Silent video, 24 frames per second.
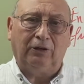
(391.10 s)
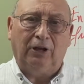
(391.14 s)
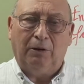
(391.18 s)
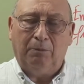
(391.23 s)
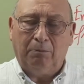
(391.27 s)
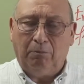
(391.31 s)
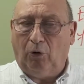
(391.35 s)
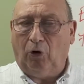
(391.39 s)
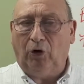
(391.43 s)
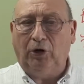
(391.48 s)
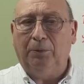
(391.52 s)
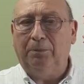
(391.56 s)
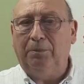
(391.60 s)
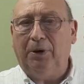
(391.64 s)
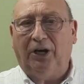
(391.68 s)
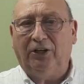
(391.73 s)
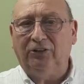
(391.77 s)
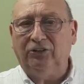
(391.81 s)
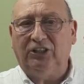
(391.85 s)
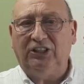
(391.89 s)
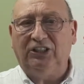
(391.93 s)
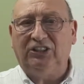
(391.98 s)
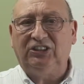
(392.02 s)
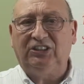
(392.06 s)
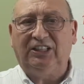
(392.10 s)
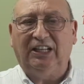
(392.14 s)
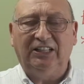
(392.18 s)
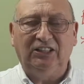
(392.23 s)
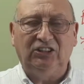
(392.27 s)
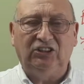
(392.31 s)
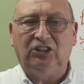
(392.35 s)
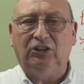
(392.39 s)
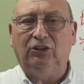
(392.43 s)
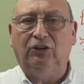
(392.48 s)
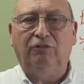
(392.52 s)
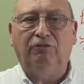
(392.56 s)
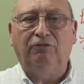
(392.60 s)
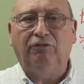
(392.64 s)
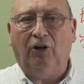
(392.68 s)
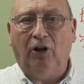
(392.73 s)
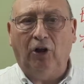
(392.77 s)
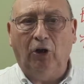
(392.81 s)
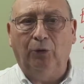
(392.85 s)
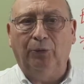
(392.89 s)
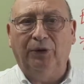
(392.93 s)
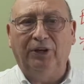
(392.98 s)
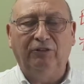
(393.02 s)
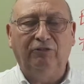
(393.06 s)
more about these things in the
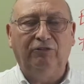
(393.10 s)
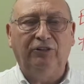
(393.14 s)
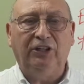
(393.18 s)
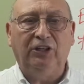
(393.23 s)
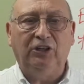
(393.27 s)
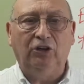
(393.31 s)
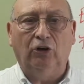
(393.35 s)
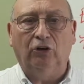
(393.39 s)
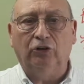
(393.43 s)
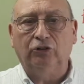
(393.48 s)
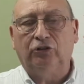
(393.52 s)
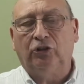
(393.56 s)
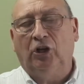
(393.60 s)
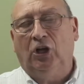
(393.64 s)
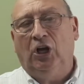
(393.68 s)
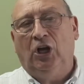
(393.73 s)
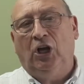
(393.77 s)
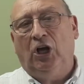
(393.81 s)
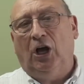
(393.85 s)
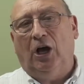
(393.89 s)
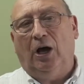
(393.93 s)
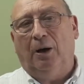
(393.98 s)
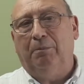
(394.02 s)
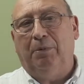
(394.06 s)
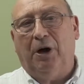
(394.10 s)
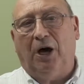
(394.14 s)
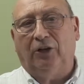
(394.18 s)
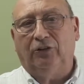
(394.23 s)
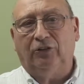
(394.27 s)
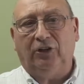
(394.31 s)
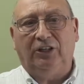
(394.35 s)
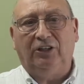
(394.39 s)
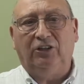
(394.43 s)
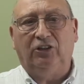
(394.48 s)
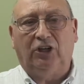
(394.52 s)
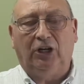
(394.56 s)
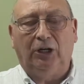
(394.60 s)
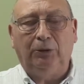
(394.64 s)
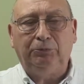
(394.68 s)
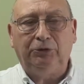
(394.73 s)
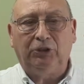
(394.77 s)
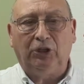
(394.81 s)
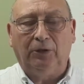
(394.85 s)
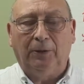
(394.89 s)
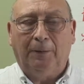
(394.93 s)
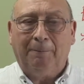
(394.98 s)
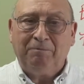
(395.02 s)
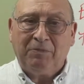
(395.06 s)
following videos about
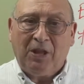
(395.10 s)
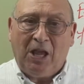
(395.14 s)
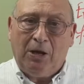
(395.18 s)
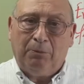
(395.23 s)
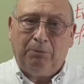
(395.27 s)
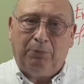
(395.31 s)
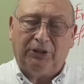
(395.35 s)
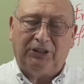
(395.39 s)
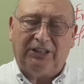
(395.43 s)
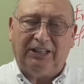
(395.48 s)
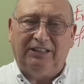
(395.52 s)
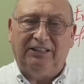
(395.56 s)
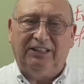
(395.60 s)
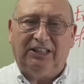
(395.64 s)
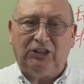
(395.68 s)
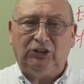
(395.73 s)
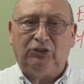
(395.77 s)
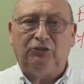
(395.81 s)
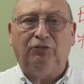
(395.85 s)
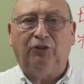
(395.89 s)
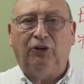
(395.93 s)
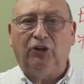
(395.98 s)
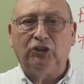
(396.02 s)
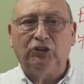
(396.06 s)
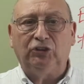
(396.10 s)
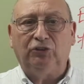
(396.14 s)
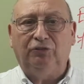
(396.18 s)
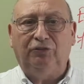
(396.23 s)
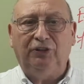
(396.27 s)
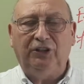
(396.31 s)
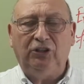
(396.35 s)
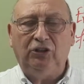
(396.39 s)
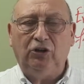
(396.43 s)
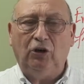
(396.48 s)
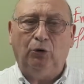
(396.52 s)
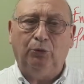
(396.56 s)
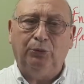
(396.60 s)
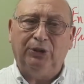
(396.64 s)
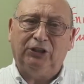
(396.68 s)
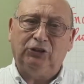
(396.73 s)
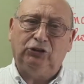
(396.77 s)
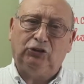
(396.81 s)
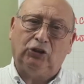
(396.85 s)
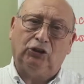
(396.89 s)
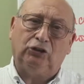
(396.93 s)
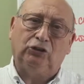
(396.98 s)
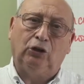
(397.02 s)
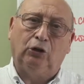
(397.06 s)
encryption. But in this first video, we're
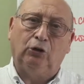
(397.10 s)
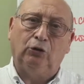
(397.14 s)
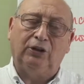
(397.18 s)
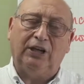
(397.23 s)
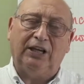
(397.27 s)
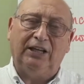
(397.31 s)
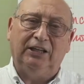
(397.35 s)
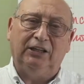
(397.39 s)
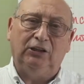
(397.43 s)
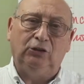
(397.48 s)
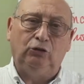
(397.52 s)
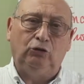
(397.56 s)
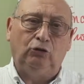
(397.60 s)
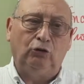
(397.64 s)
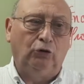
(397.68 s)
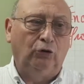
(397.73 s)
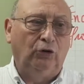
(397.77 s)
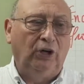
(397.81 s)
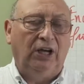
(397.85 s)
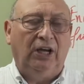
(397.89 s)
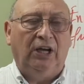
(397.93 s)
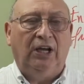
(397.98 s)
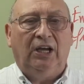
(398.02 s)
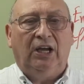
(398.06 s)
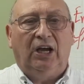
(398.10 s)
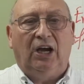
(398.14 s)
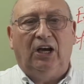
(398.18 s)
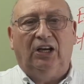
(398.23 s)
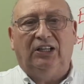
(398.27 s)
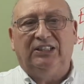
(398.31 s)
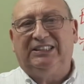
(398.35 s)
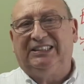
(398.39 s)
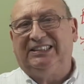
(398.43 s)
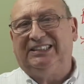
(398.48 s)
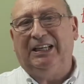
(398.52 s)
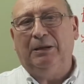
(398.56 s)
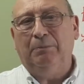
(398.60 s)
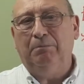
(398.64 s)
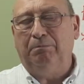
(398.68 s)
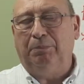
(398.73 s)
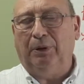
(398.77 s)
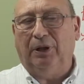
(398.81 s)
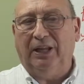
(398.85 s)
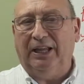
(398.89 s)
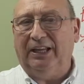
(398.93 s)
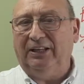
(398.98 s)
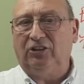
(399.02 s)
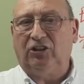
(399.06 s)
just looking into a
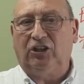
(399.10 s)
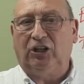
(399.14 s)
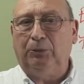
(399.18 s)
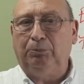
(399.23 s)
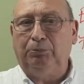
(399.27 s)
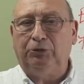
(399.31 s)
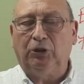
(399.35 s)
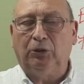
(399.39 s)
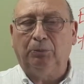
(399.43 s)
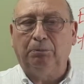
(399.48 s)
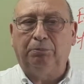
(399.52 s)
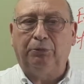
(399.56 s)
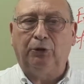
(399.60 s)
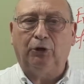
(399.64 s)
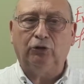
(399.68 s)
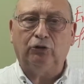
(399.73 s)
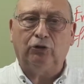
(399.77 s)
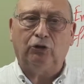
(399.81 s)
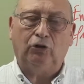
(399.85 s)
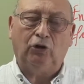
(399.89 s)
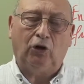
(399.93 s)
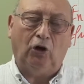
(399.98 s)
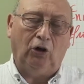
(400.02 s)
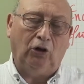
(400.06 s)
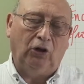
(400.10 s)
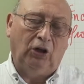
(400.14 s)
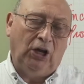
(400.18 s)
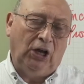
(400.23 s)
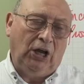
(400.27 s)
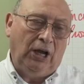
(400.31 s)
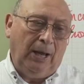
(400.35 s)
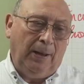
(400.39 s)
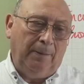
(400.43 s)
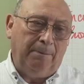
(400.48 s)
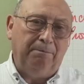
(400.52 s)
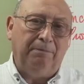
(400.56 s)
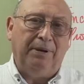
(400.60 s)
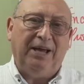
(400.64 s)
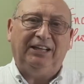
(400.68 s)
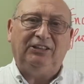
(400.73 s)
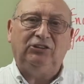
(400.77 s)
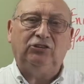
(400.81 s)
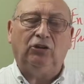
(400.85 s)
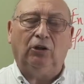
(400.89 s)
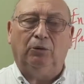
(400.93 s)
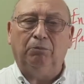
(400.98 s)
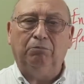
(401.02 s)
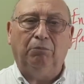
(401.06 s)
simple encryption protocol
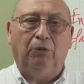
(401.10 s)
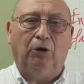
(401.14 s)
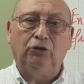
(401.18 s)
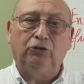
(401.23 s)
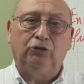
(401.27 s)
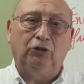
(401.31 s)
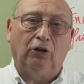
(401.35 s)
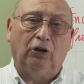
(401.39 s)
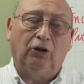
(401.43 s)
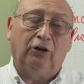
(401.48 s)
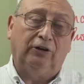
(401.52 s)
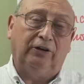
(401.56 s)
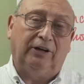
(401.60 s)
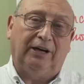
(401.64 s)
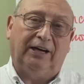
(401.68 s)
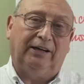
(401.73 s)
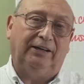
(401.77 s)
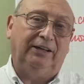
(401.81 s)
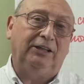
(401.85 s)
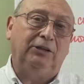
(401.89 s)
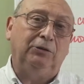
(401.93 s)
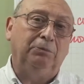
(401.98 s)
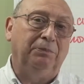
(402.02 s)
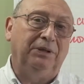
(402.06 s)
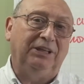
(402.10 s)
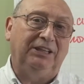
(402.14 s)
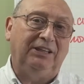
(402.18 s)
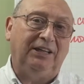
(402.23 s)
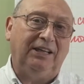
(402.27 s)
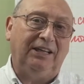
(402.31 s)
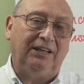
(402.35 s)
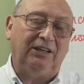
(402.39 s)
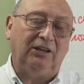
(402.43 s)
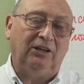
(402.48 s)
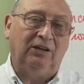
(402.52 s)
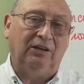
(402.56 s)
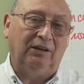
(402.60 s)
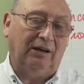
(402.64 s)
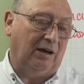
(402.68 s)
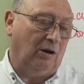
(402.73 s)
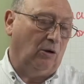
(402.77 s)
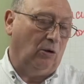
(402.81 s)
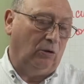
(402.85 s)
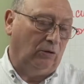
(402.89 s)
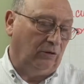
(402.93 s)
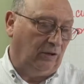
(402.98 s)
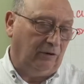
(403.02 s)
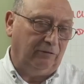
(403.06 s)
based on modular arithmetic.
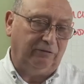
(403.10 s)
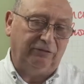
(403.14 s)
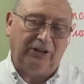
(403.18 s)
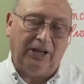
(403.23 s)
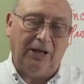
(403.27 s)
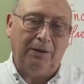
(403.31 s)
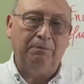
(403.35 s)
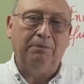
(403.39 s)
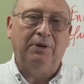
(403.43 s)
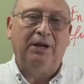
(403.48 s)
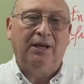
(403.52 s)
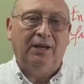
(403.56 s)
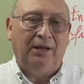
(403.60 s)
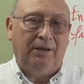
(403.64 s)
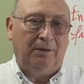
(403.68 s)
All of them